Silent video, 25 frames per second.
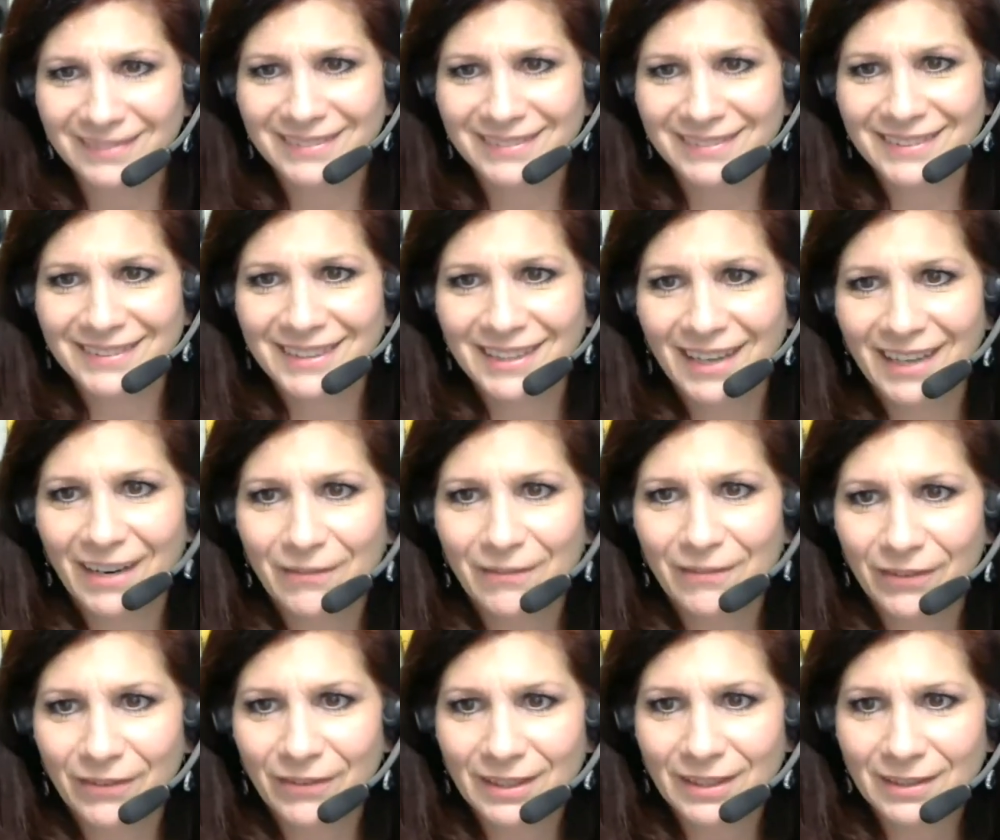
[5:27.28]
Did I
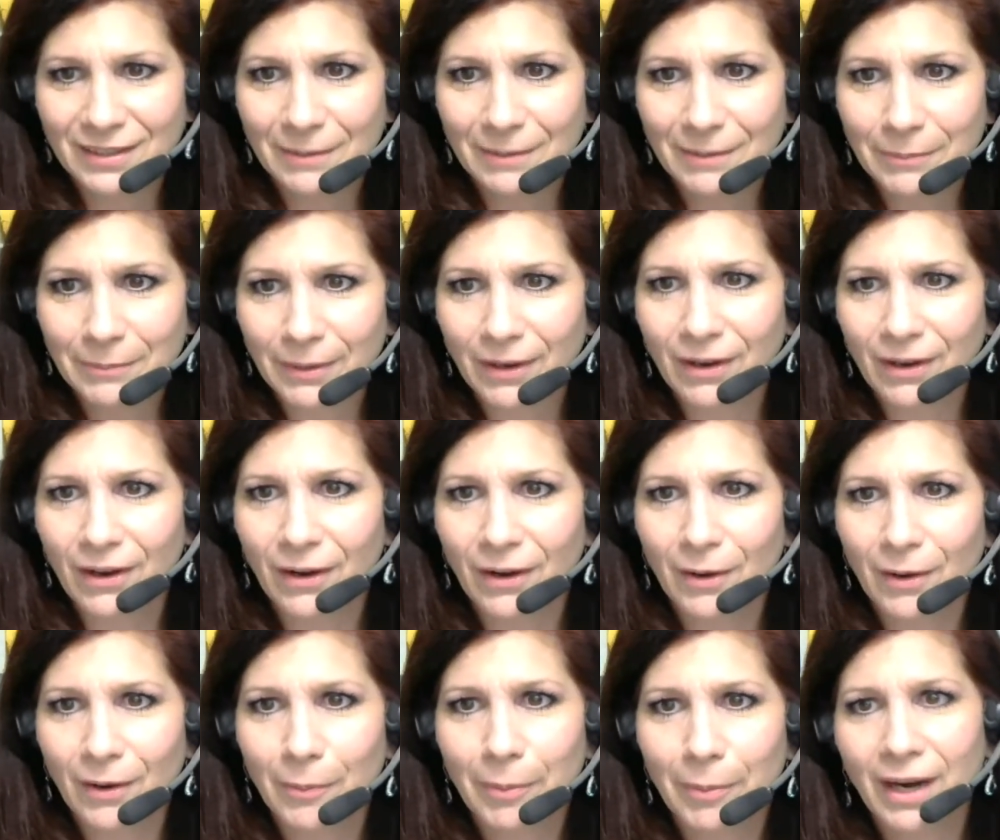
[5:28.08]
freeze on?
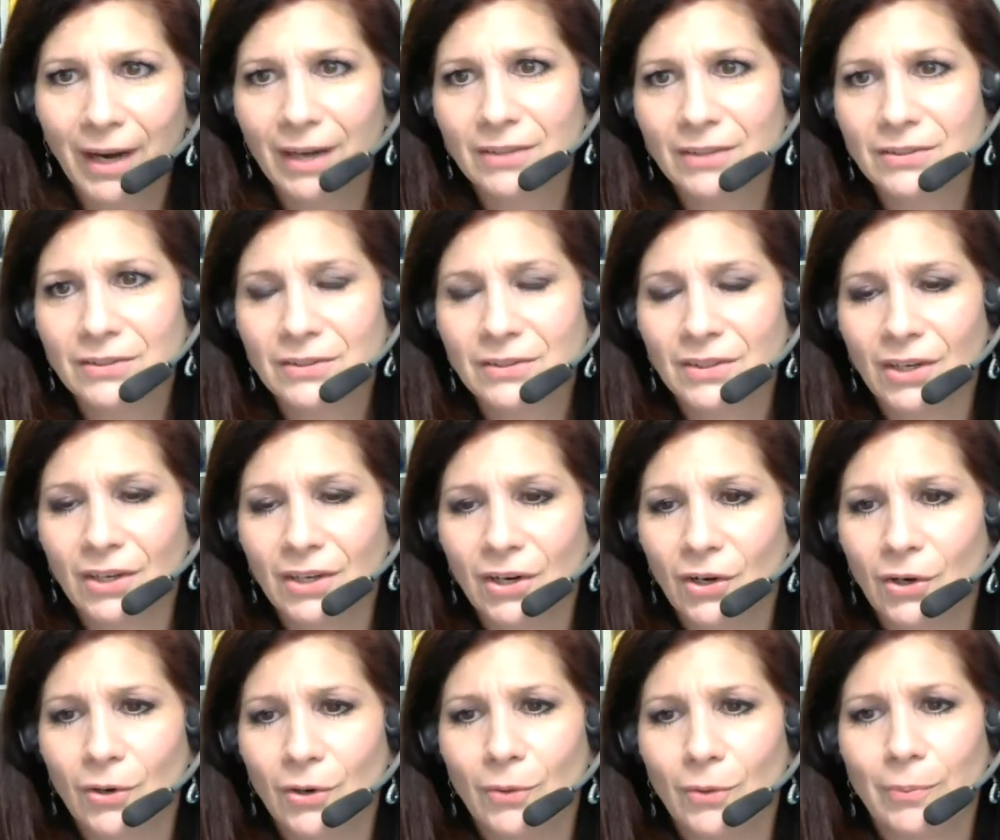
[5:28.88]
Oh,
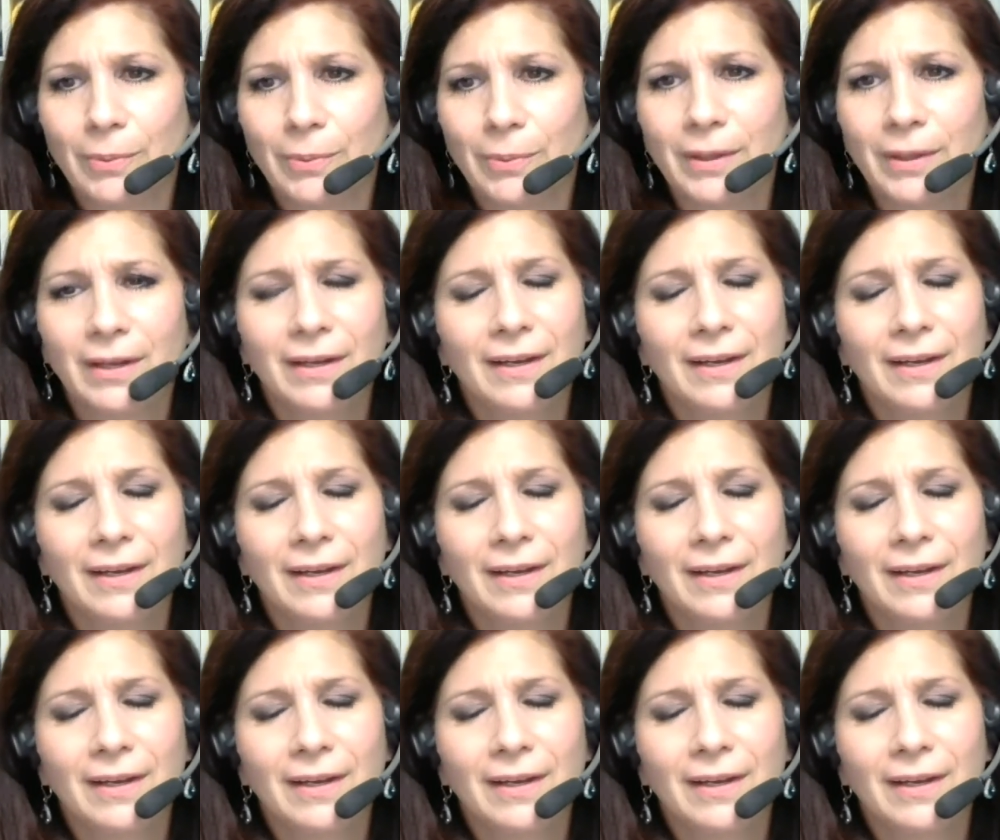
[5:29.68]
Periscope.